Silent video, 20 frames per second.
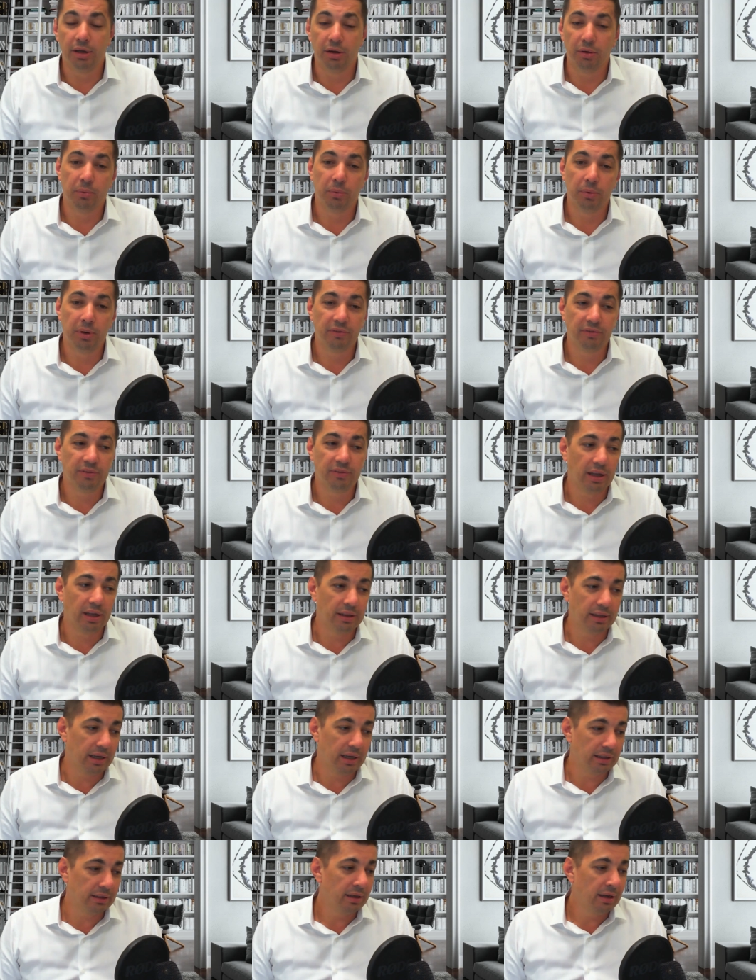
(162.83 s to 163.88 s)
we've done
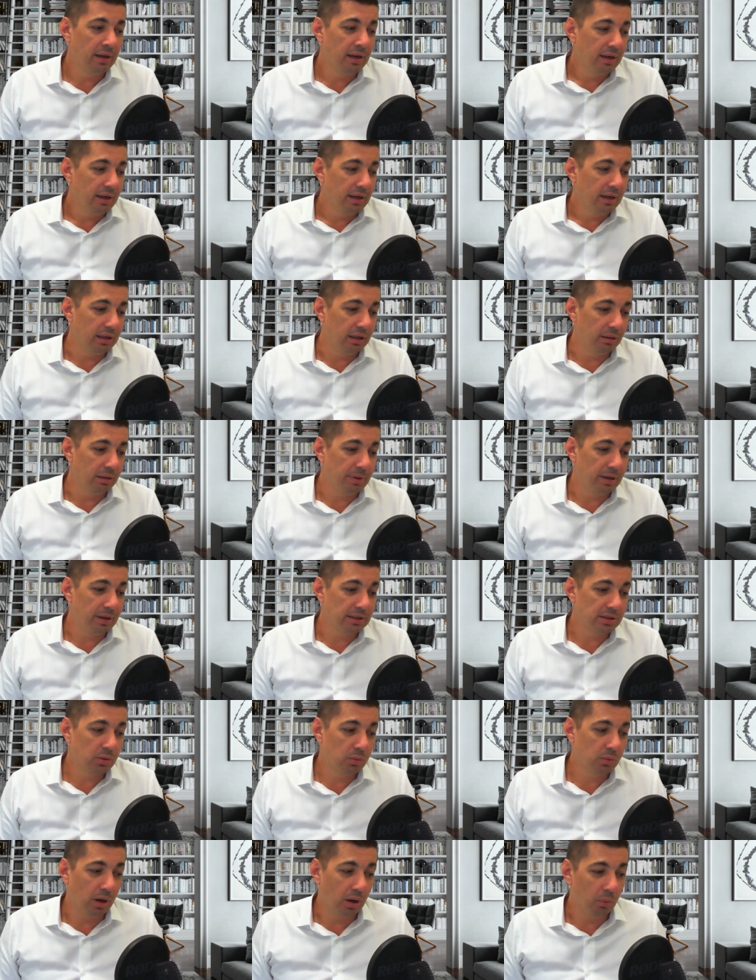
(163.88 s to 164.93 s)
that in the
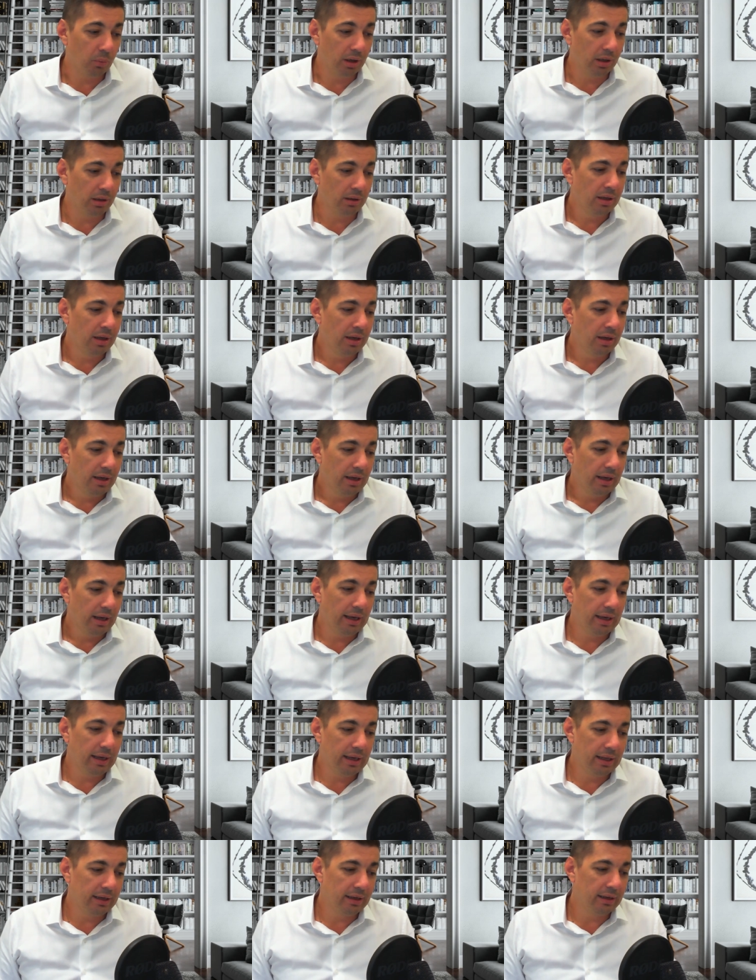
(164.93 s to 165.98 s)
past quite well.
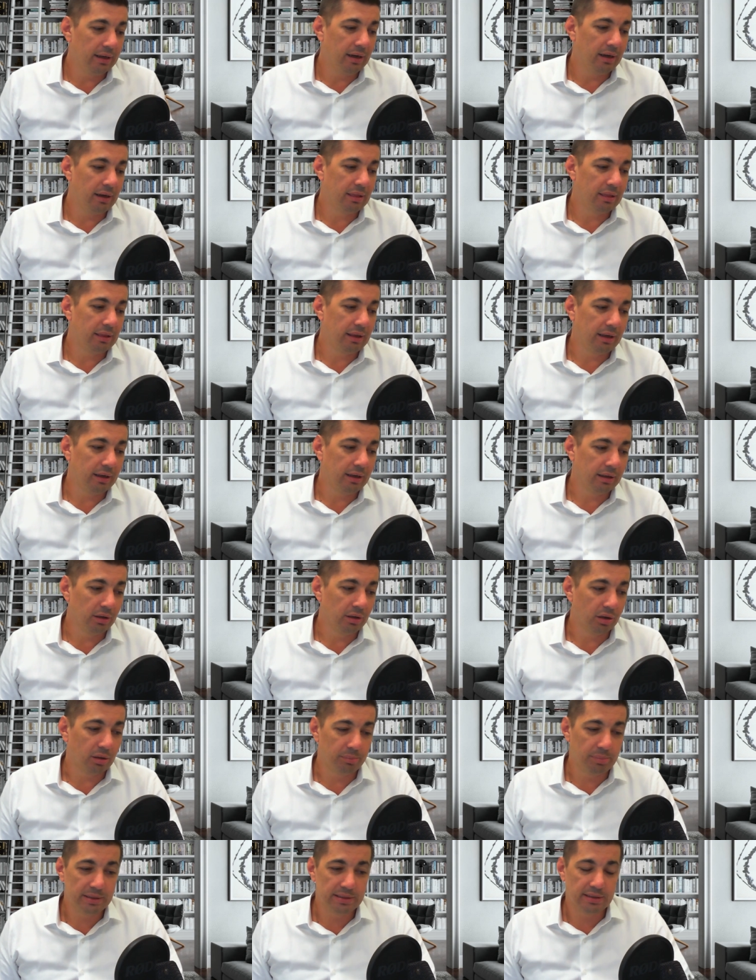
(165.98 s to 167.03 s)
And I think a
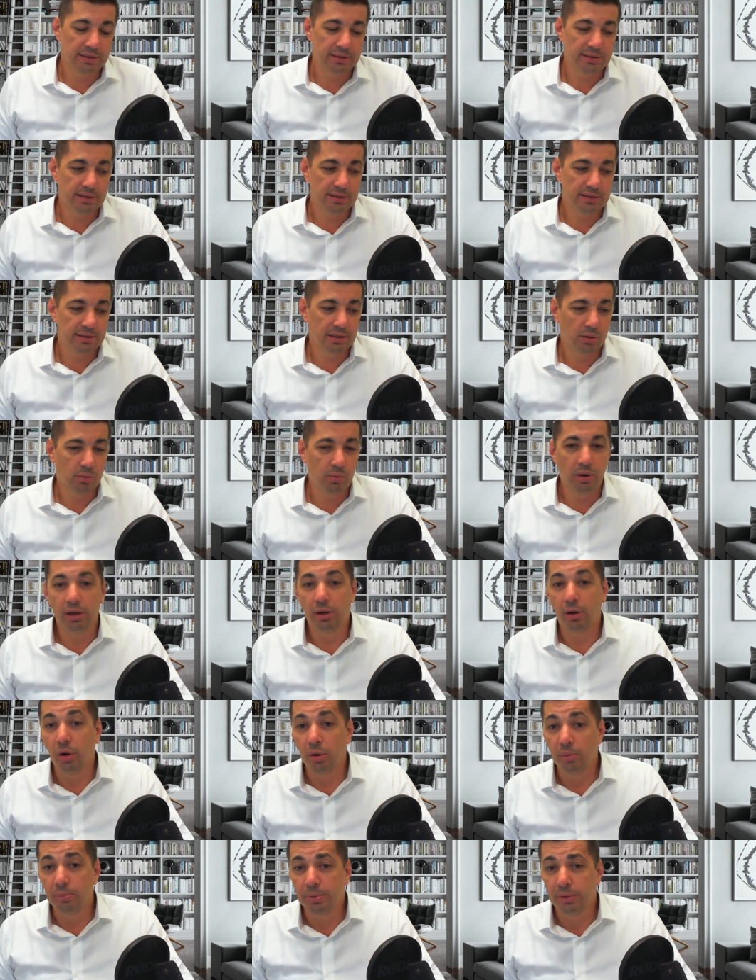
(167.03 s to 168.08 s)
lot of businesses are quite
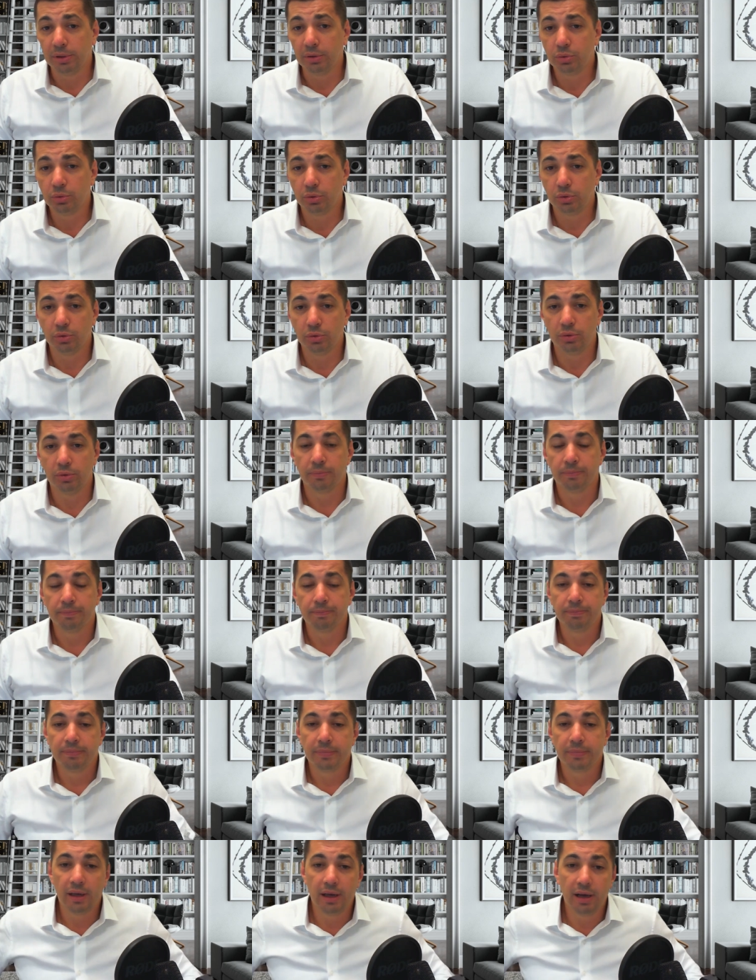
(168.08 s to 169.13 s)
open to
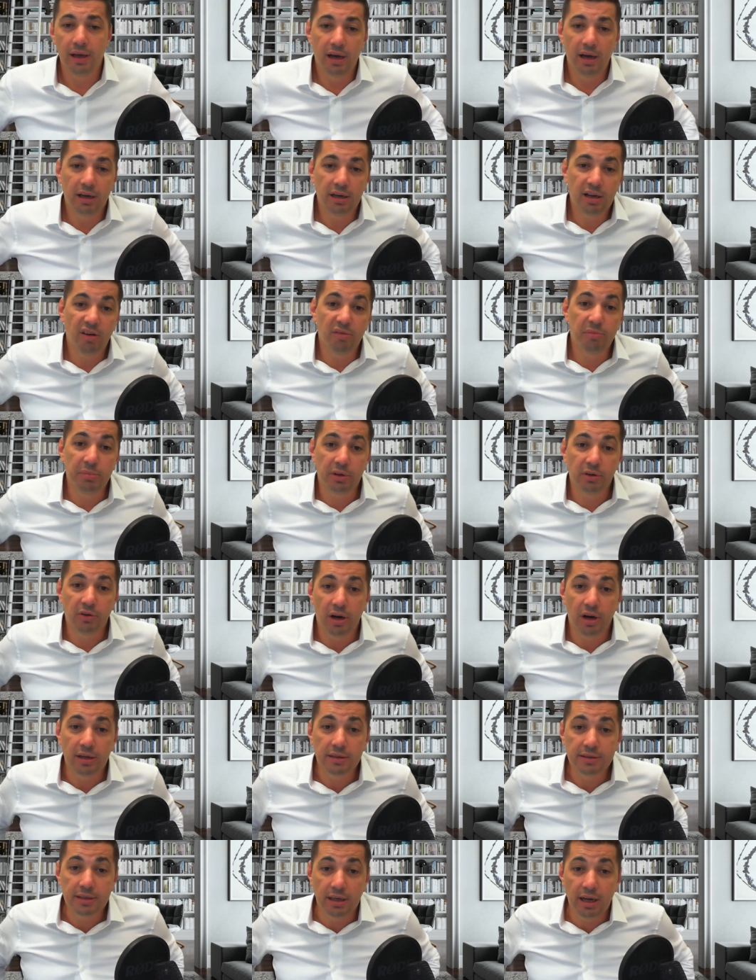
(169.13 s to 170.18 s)
government
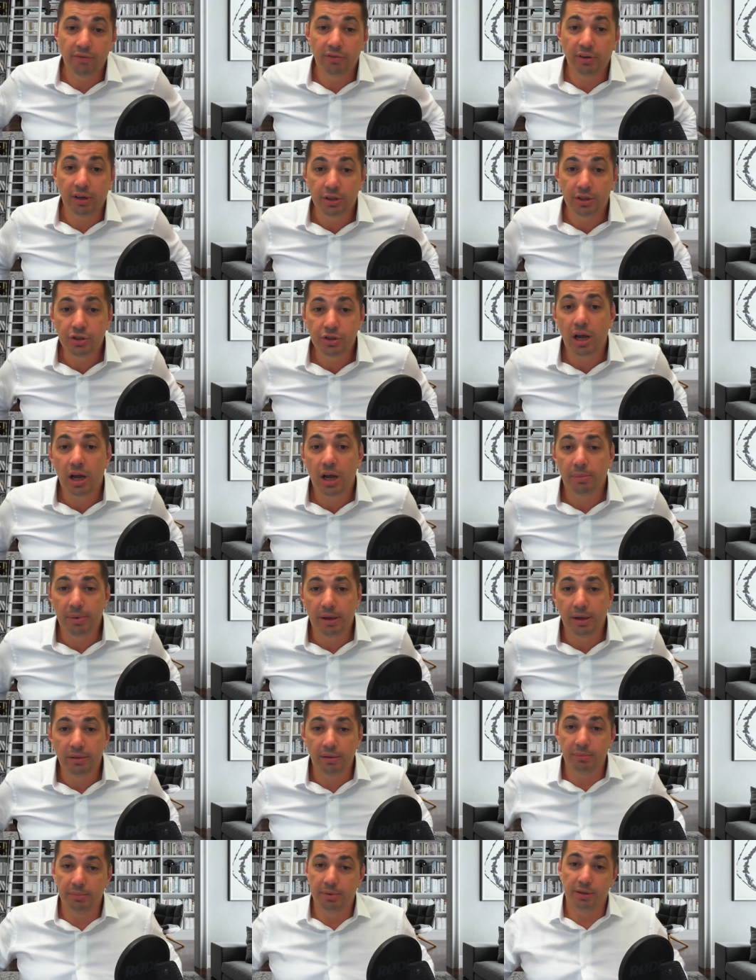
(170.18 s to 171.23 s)
grants and having a chat
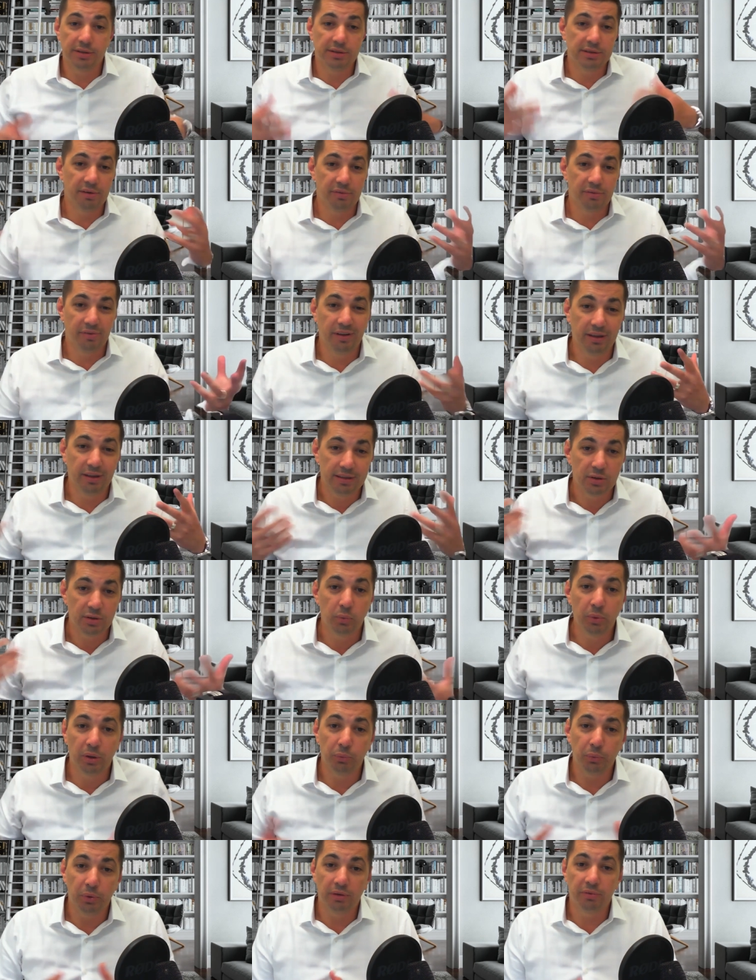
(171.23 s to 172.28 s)
about them because they feel it's a
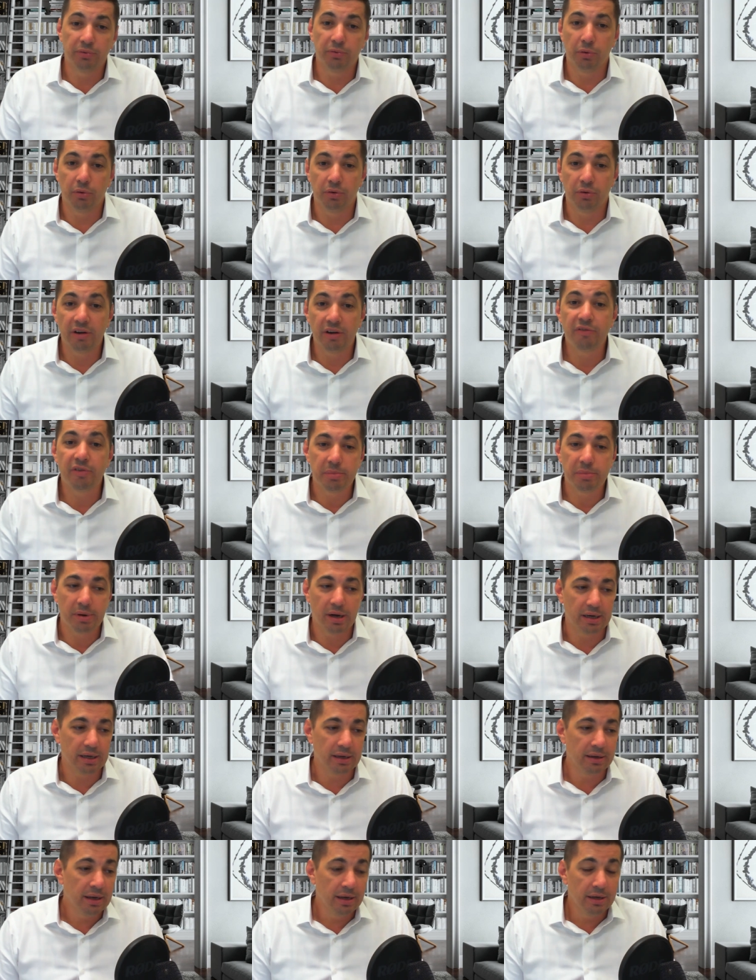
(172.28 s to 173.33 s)
win-win for
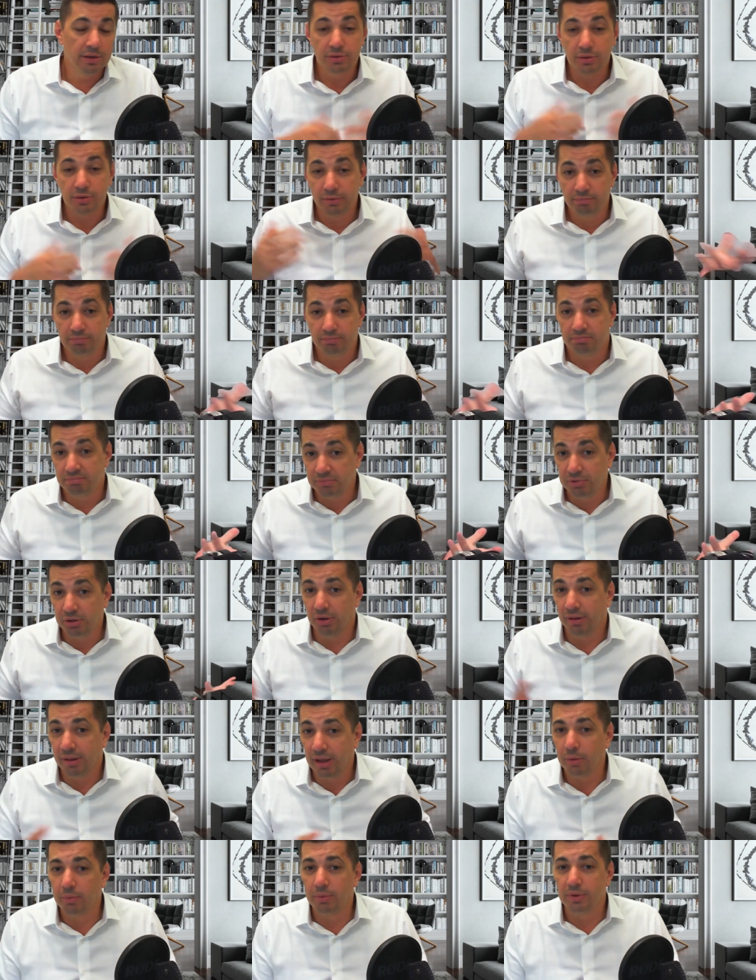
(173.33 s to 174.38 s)
everybody. So,
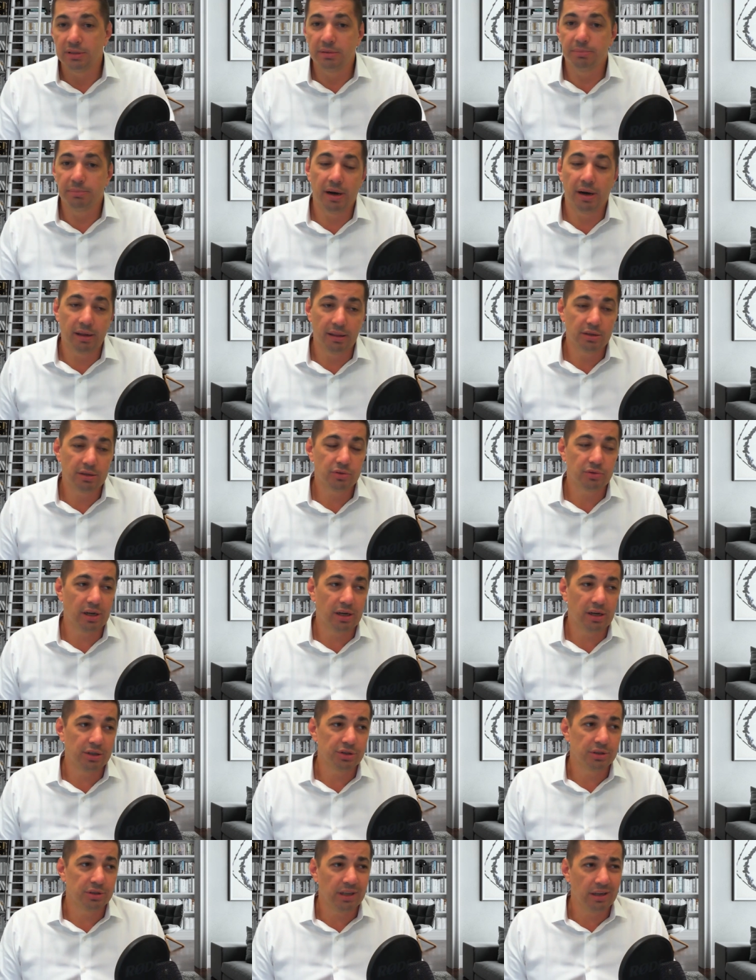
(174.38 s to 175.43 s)
that was a part of the
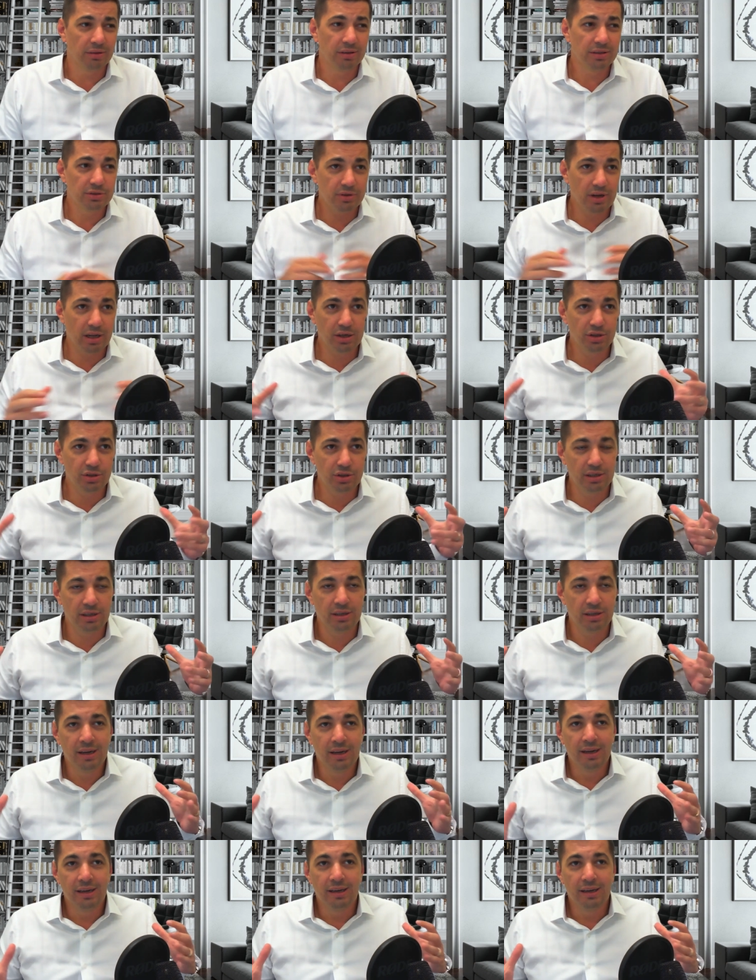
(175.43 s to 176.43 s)
strategy. Now, the strategy